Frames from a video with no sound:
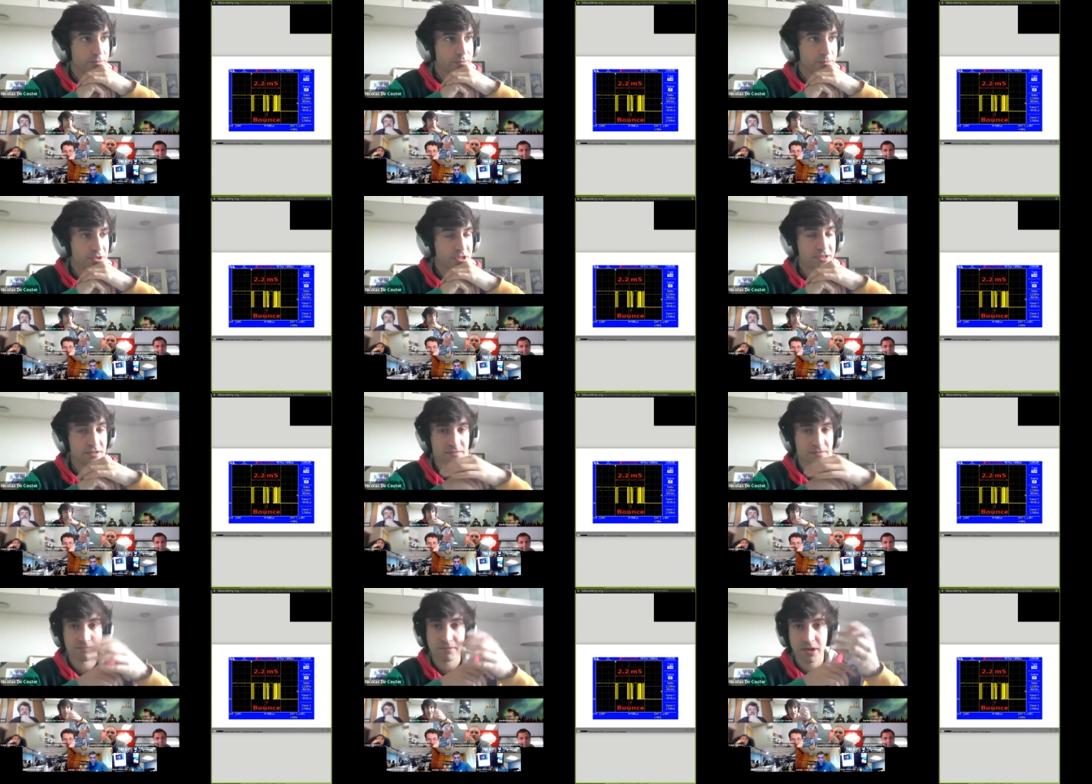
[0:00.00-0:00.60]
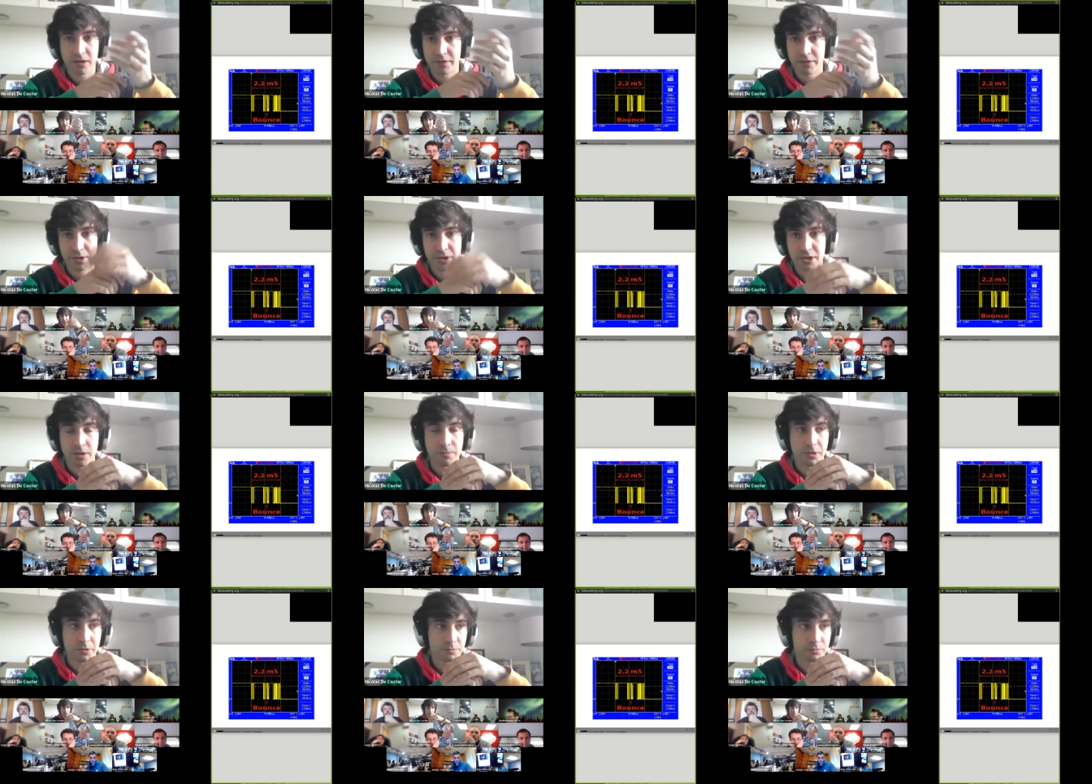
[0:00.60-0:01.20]
which is a very
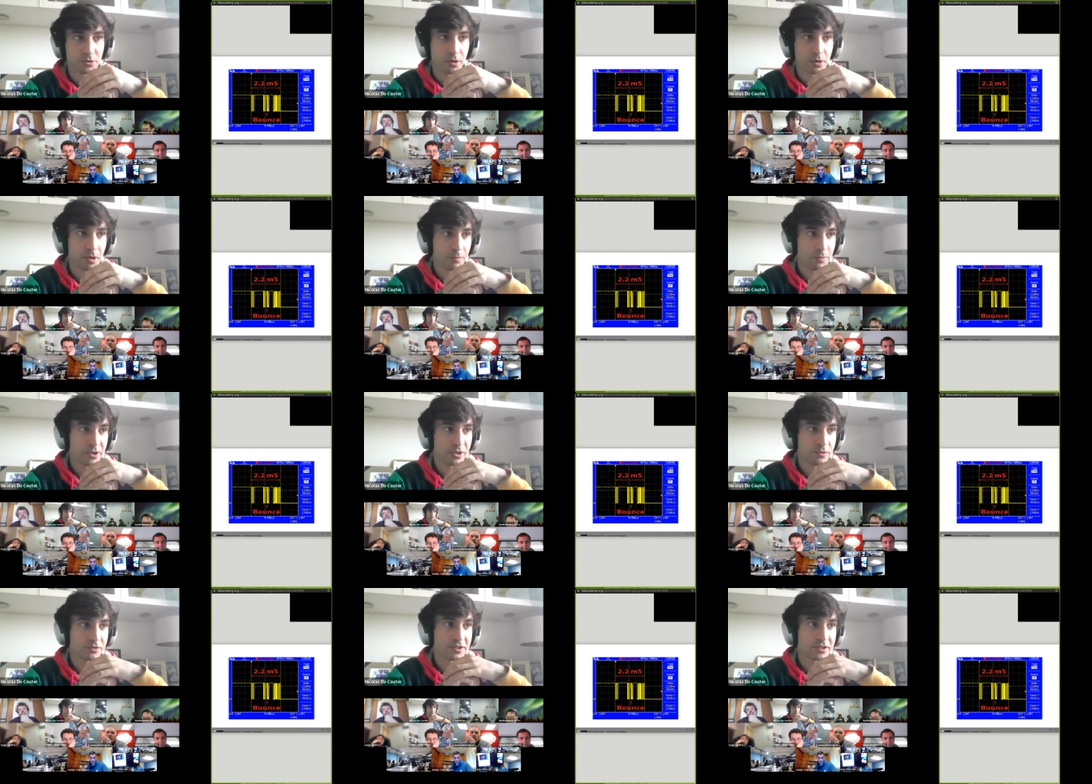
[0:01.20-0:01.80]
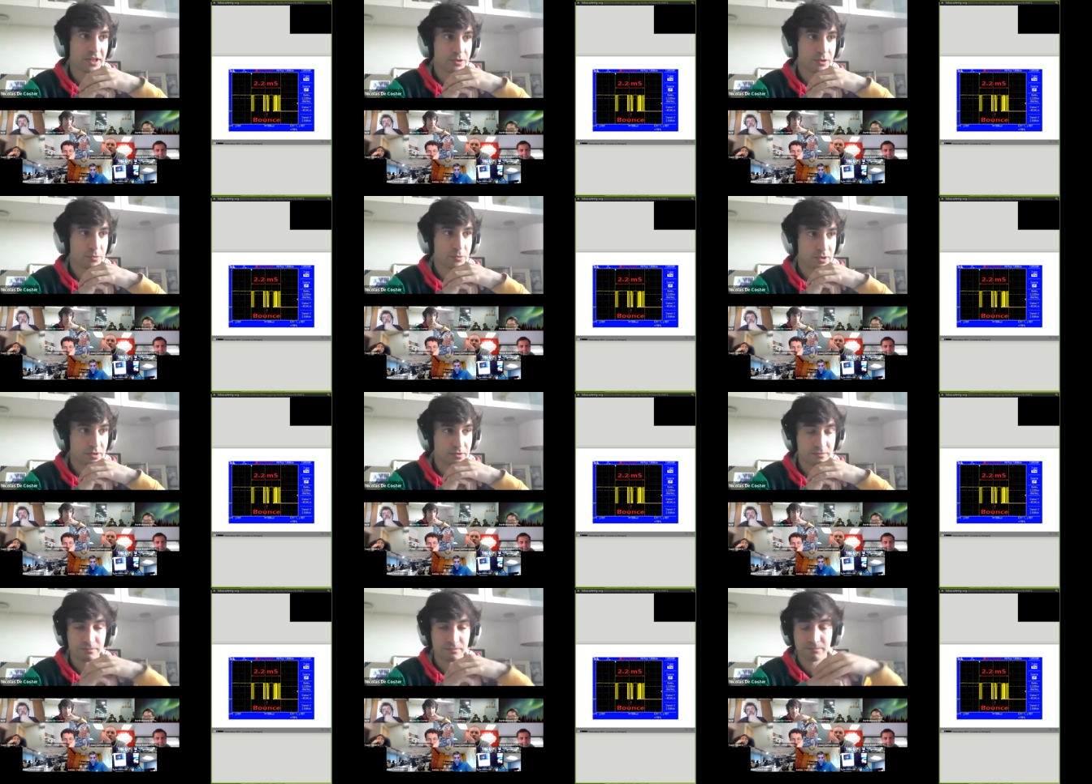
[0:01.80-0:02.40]
common problem when you start
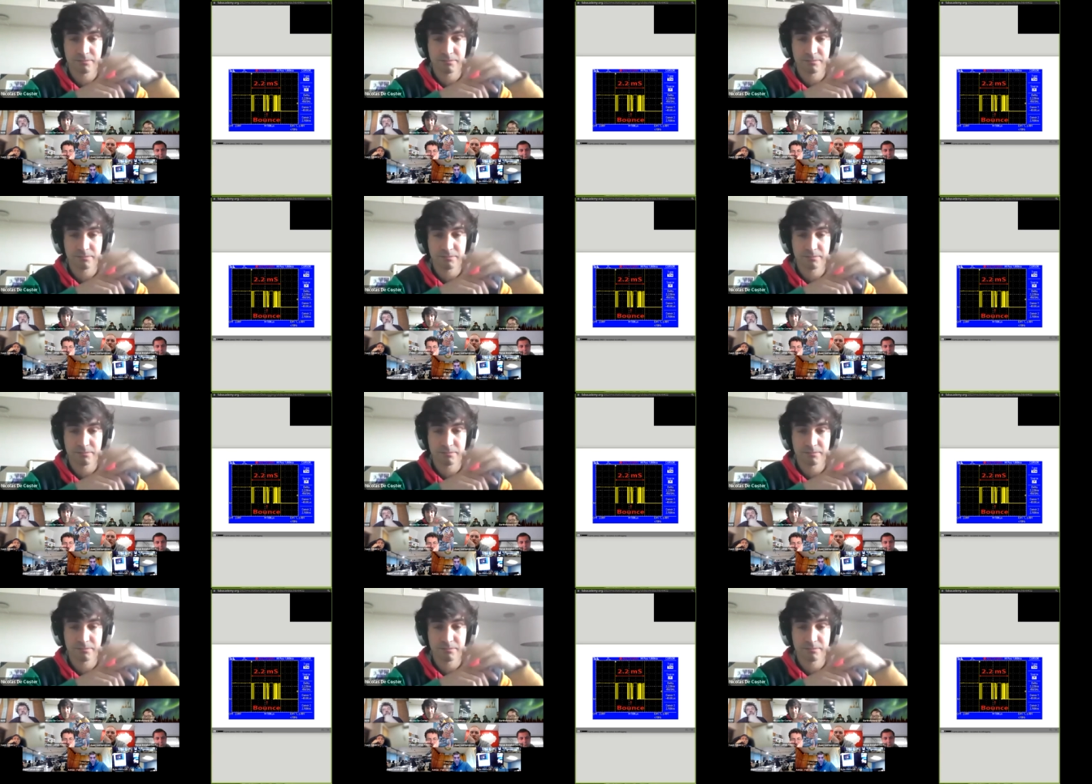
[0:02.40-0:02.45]
with